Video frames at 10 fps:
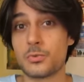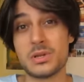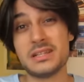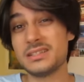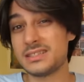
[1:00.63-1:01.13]

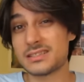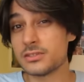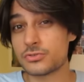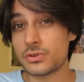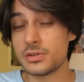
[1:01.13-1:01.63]
realist
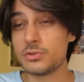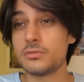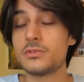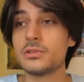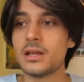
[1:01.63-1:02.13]
literary
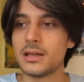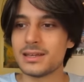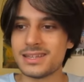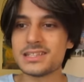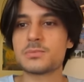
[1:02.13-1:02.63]
novel.
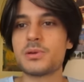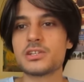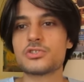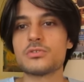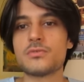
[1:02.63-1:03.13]
His
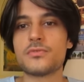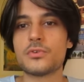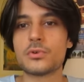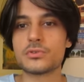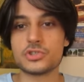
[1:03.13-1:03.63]
passion
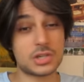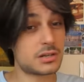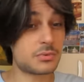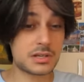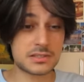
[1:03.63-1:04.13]
for
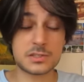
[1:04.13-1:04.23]
genres,